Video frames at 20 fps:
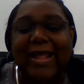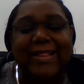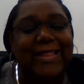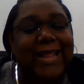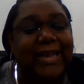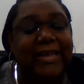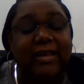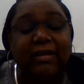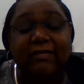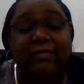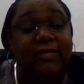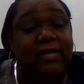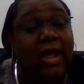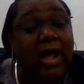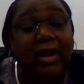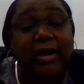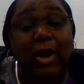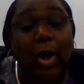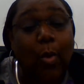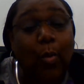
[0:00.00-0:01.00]
that does
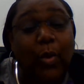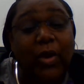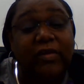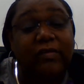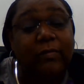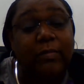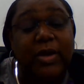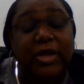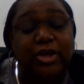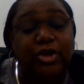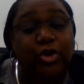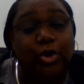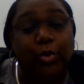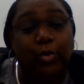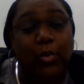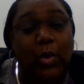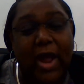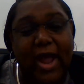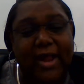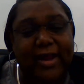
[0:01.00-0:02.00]
not always mean you're
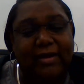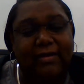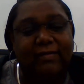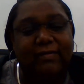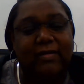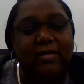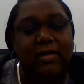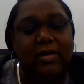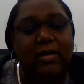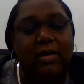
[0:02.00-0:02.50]
right.